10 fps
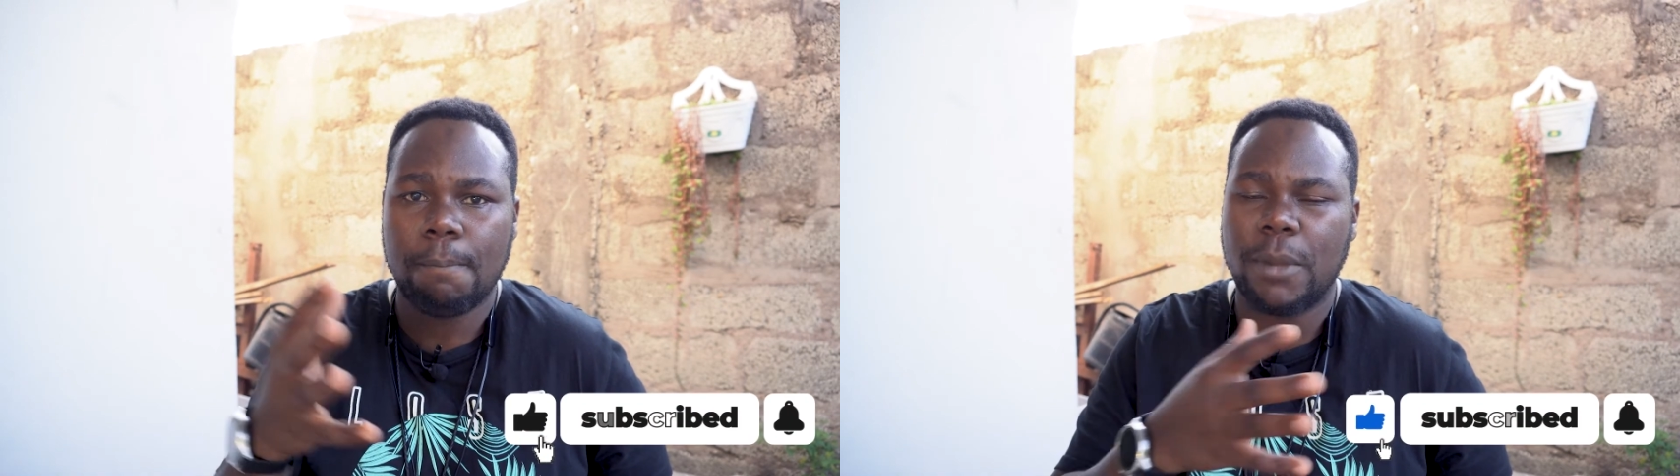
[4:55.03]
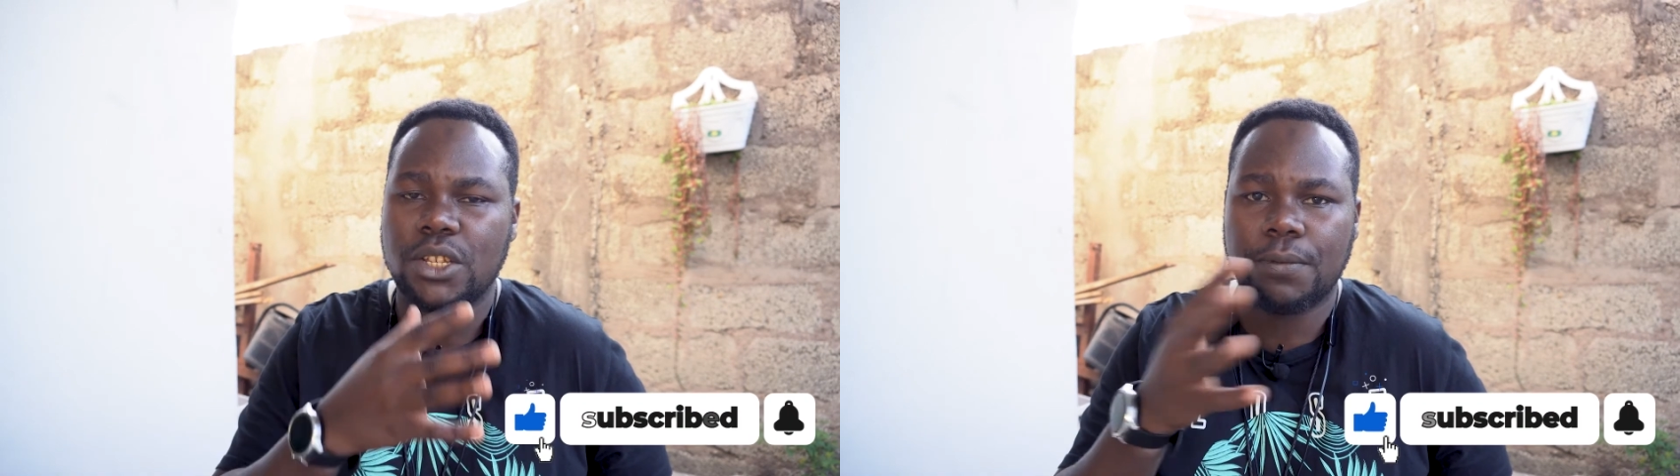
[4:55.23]

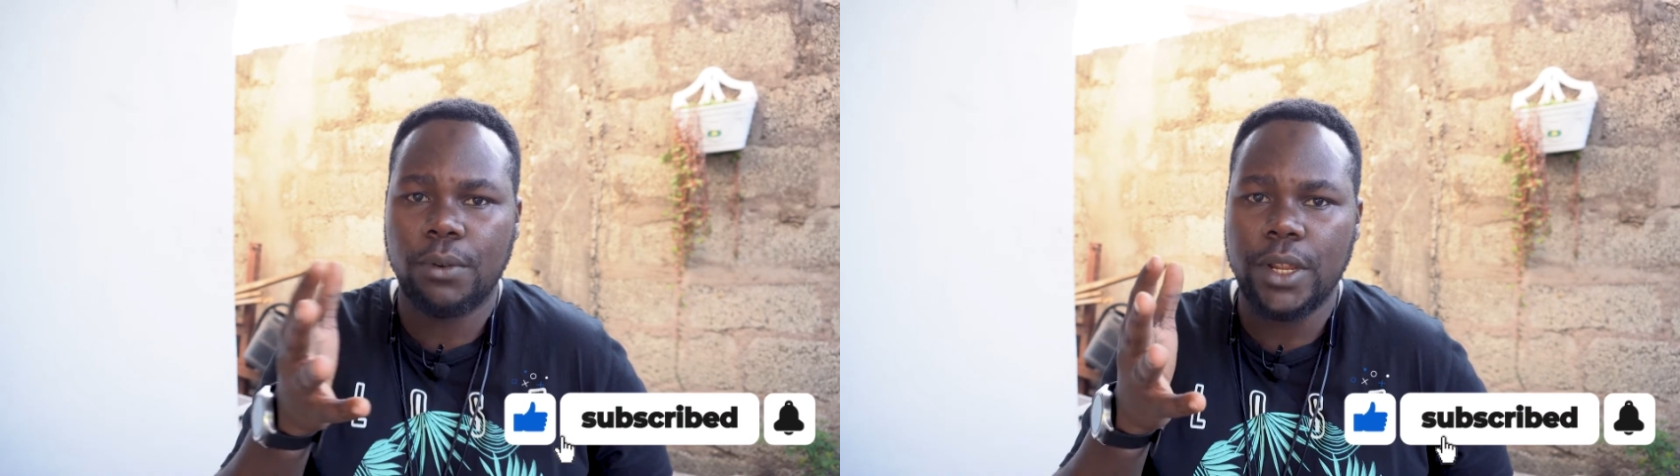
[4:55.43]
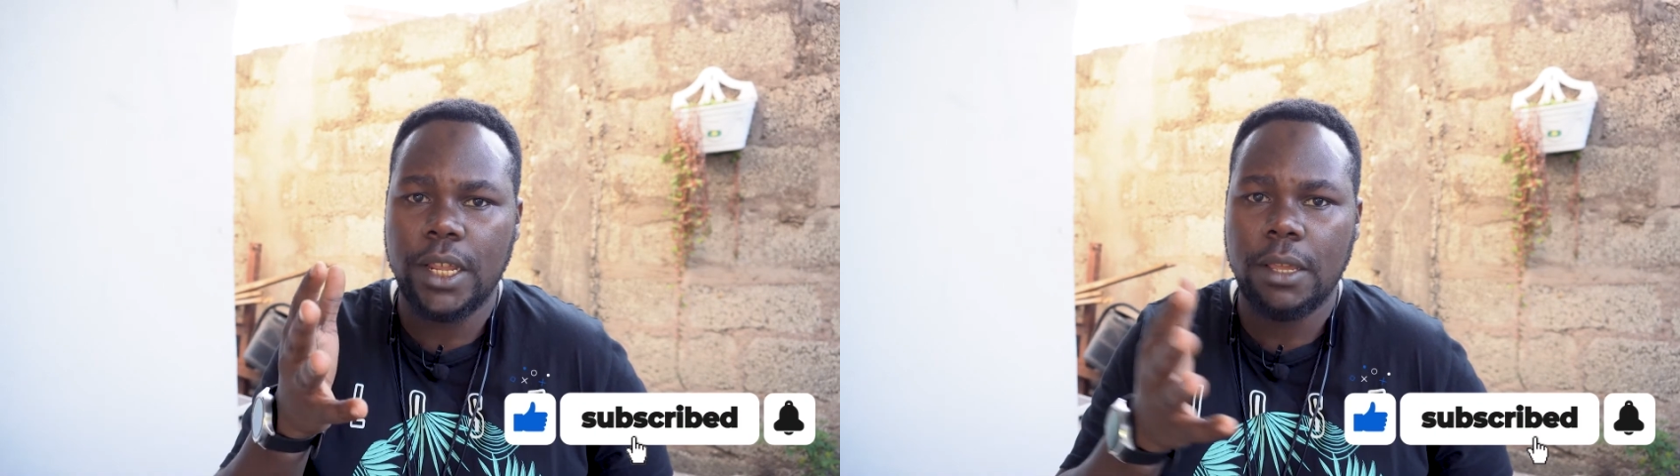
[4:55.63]
much
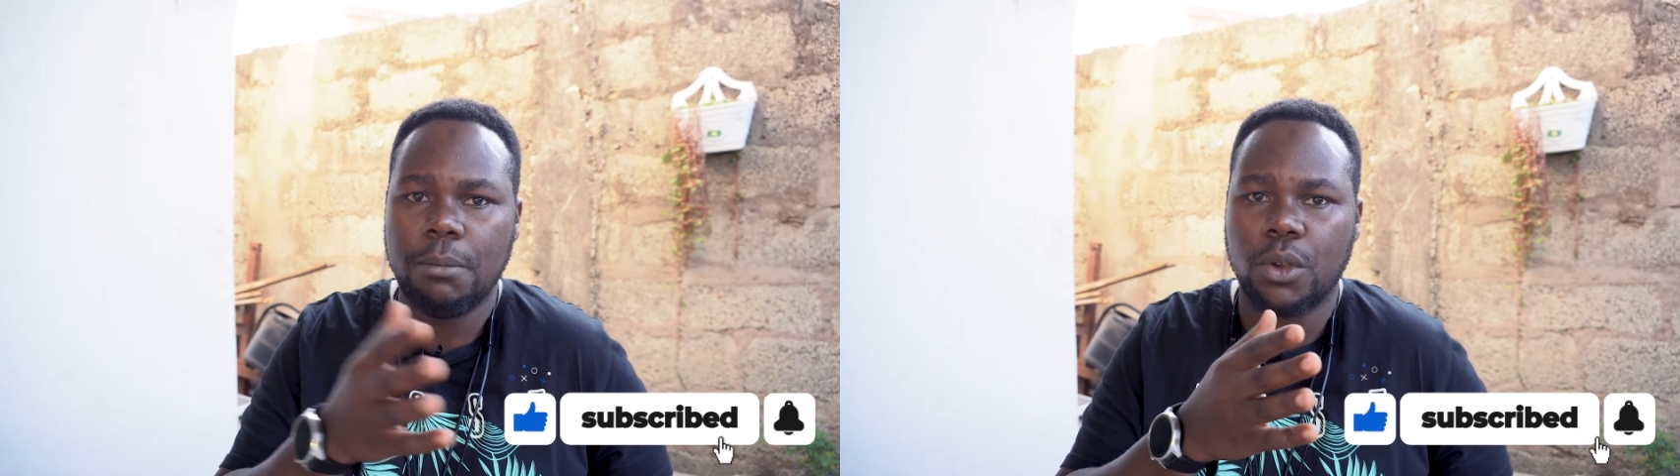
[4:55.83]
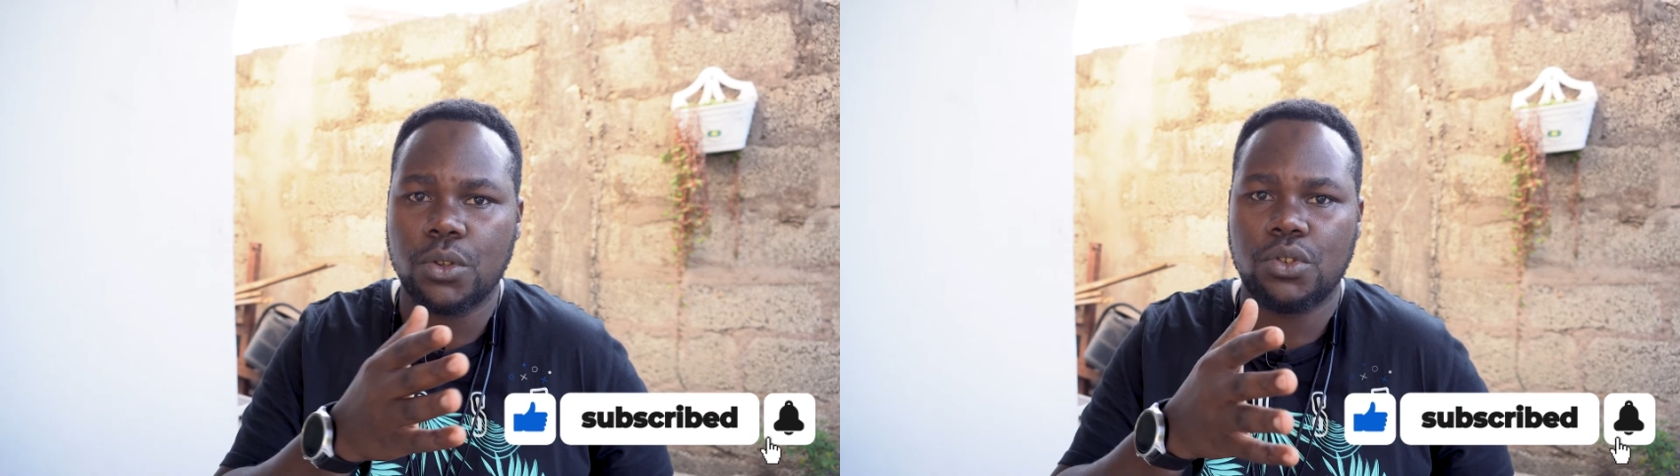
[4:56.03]
fluidy,
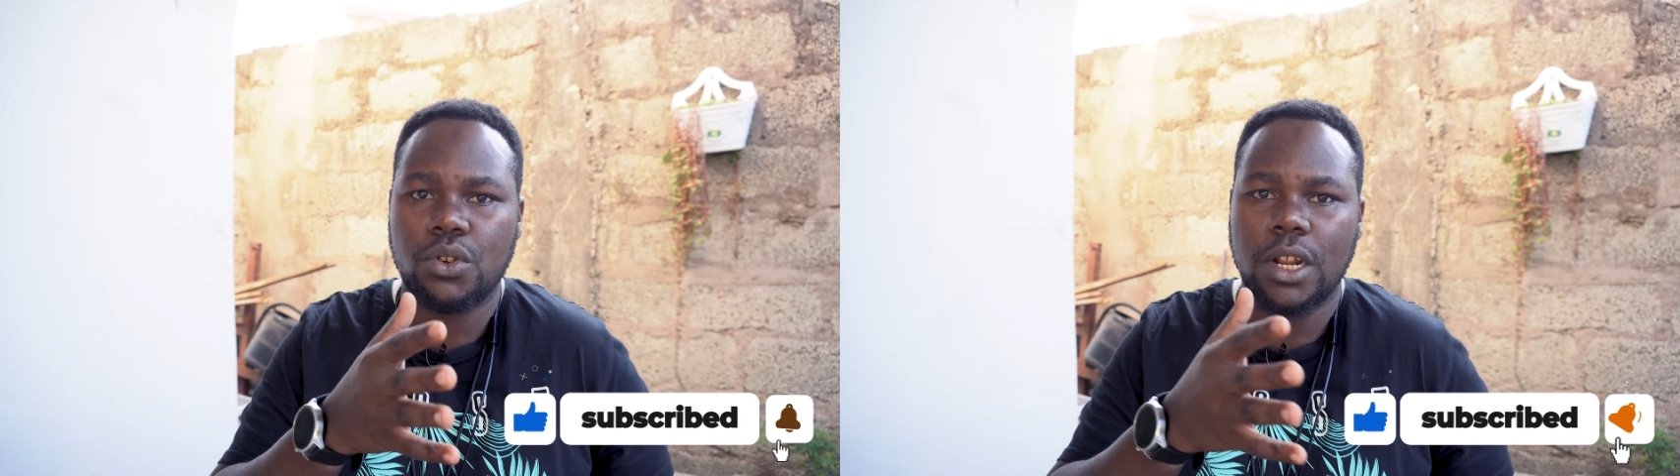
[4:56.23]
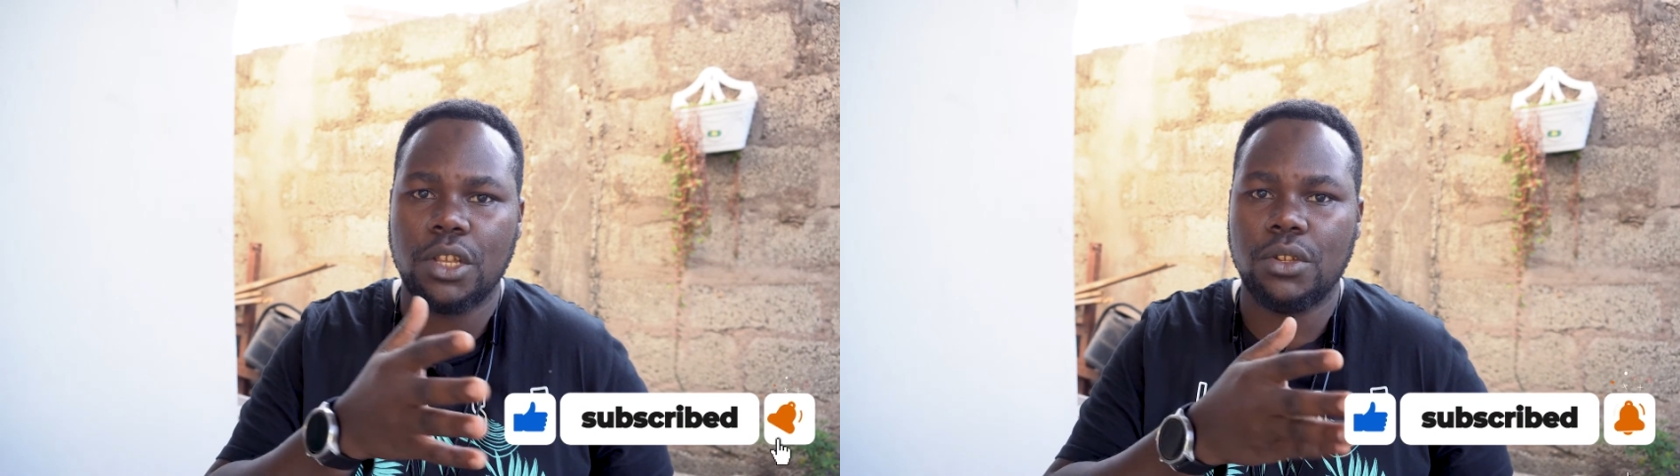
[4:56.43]
because you're
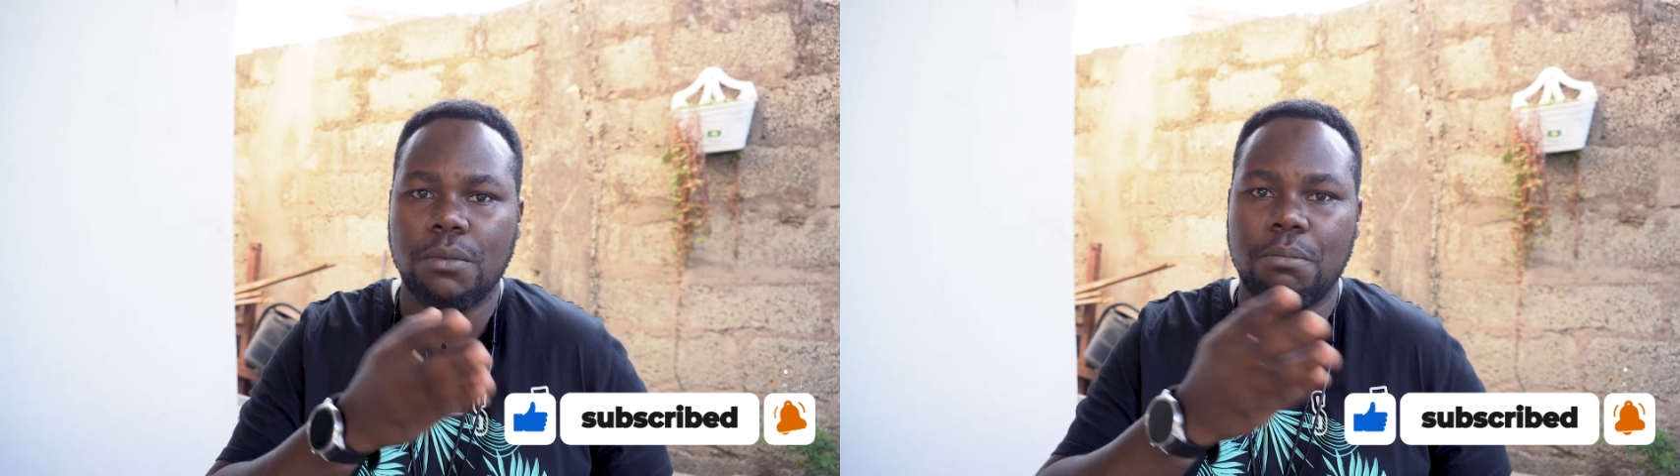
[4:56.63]
gonna